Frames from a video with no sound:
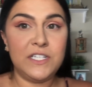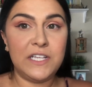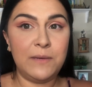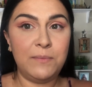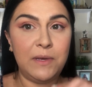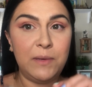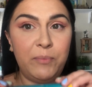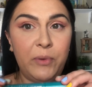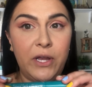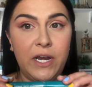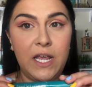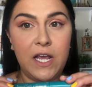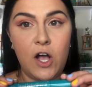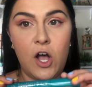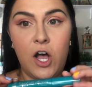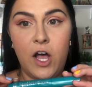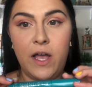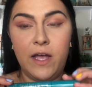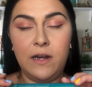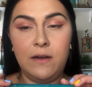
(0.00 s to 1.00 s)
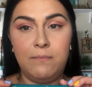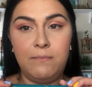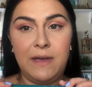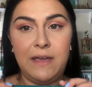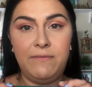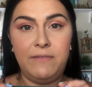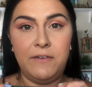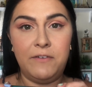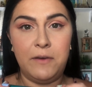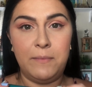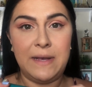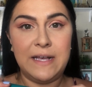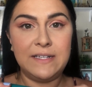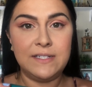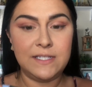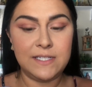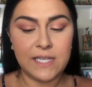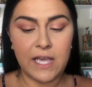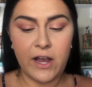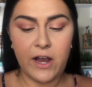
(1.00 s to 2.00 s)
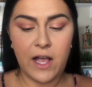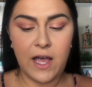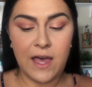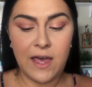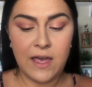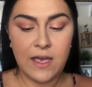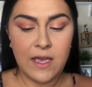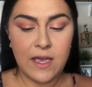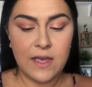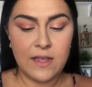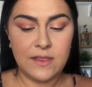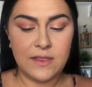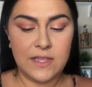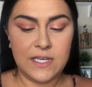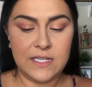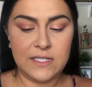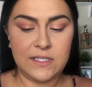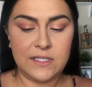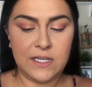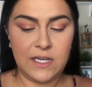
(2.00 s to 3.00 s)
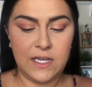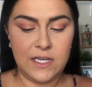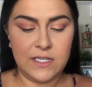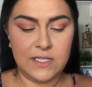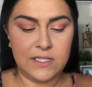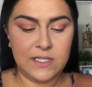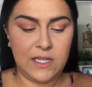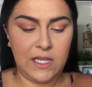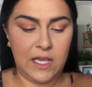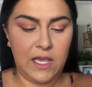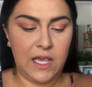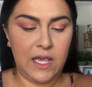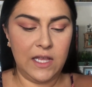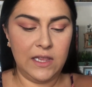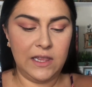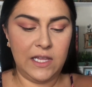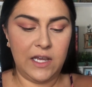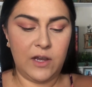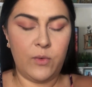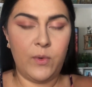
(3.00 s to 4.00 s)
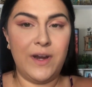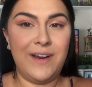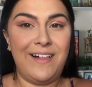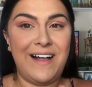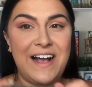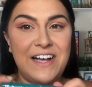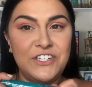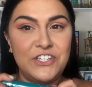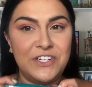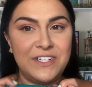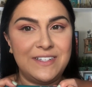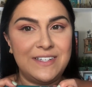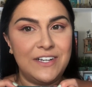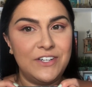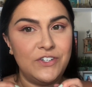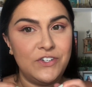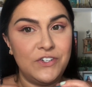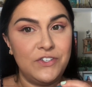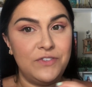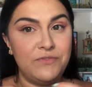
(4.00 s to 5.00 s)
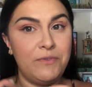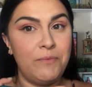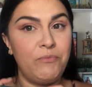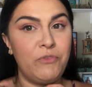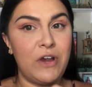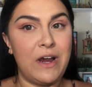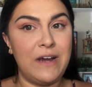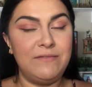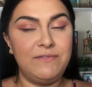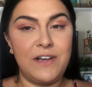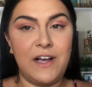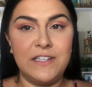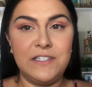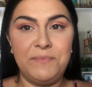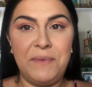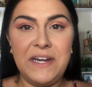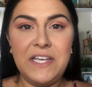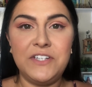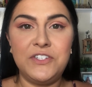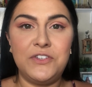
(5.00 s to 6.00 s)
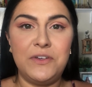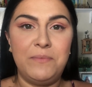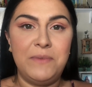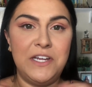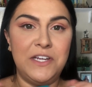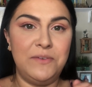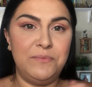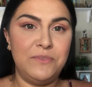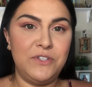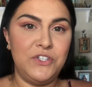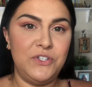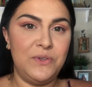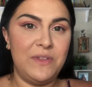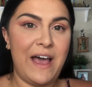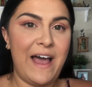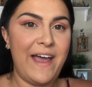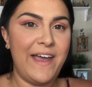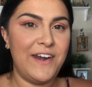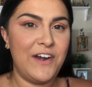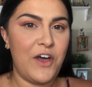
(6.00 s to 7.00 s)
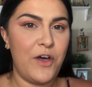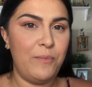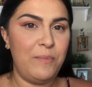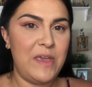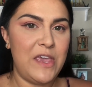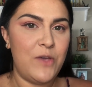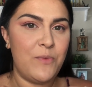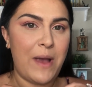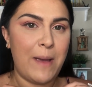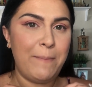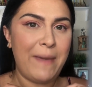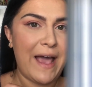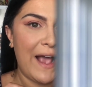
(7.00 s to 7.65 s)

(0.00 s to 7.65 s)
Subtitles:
gonna be putting on my favorite mascara. This is the Liquid Lash Extensions from Thrive Cosmetics, so I'm gonna do that and I'll be right back.